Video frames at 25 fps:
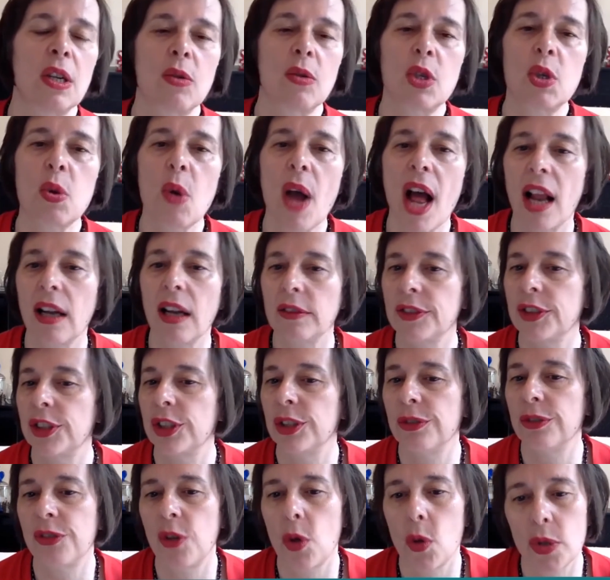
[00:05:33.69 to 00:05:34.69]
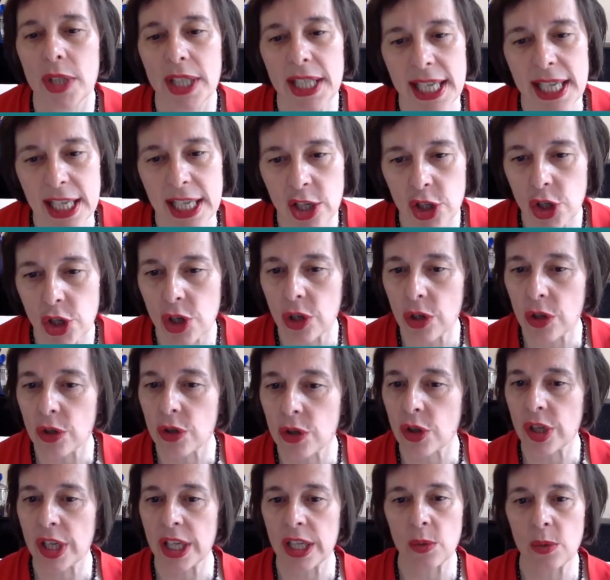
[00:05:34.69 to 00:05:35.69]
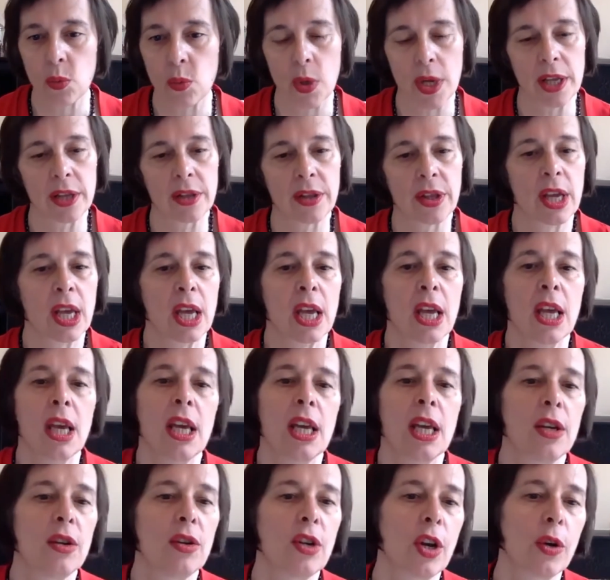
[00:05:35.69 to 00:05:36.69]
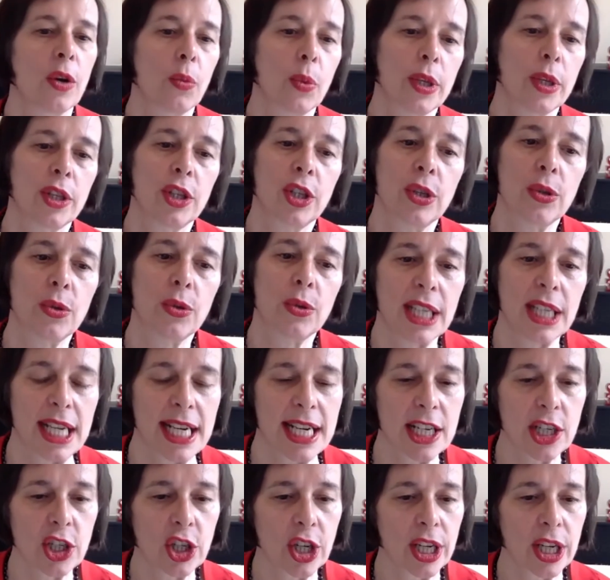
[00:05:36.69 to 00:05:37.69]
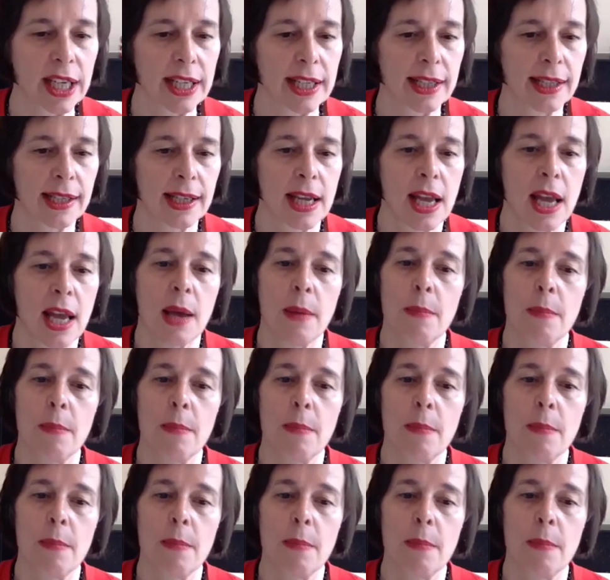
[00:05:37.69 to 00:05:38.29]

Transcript: 12 to 14 children with 2 teachers,